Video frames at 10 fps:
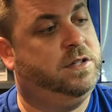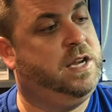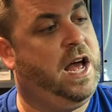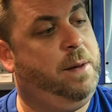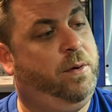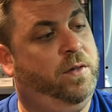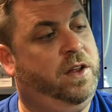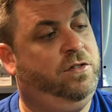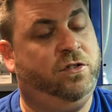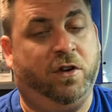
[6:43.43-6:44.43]
tap on
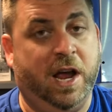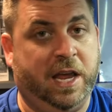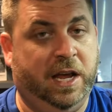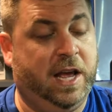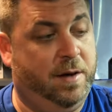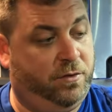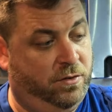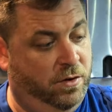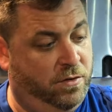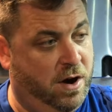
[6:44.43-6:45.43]
these striking cap
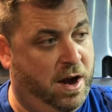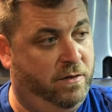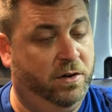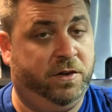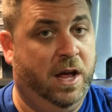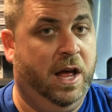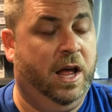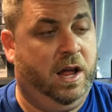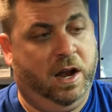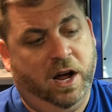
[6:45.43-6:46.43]
screwdrivers.
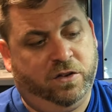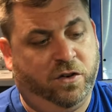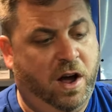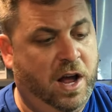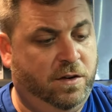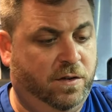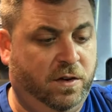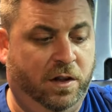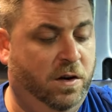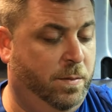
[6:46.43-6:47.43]
And I tried just
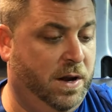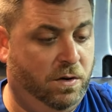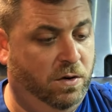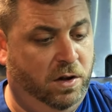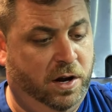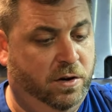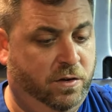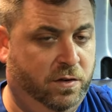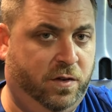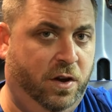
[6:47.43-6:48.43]
a little bit earlier,
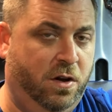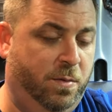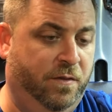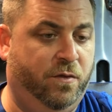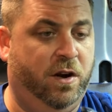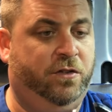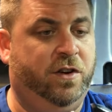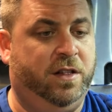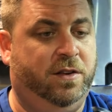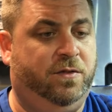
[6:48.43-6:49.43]
just, you know, before I
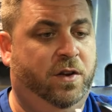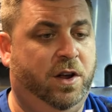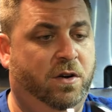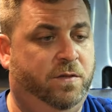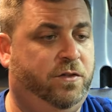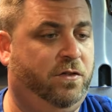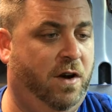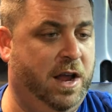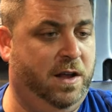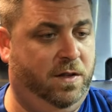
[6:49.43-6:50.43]
shot this video, of
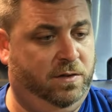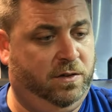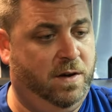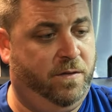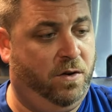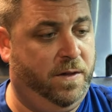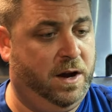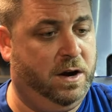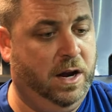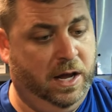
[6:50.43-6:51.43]
striking this stuff on
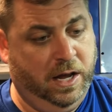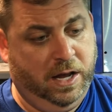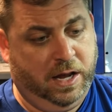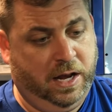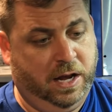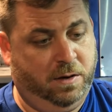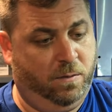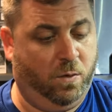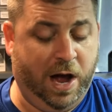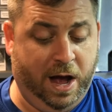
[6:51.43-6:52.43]
there.
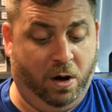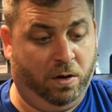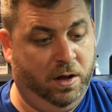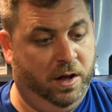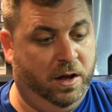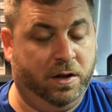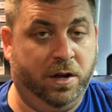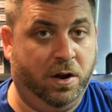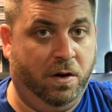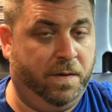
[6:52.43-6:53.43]
And wow,
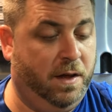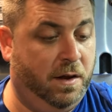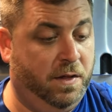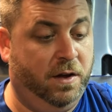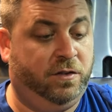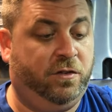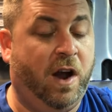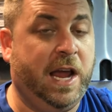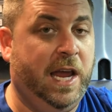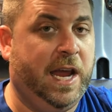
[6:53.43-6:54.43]
you know, the
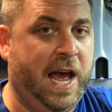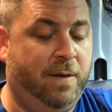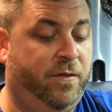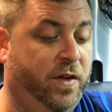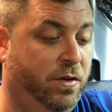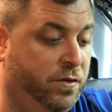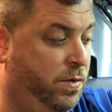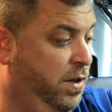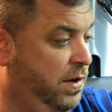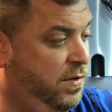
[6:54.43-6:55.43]
striking cap feels
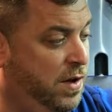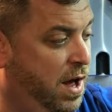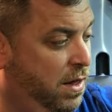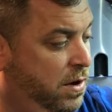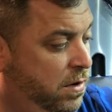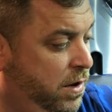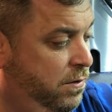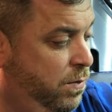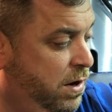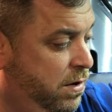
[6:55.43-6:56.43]
really solid on
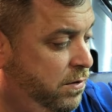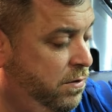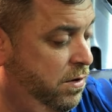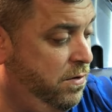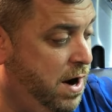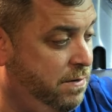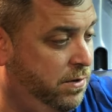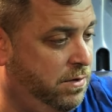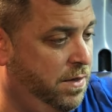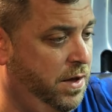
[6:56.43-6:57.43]
these Wera
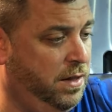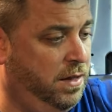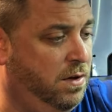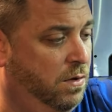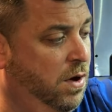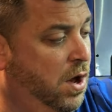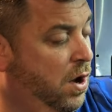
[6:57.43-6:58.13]
screwdrivers. So I think that they'll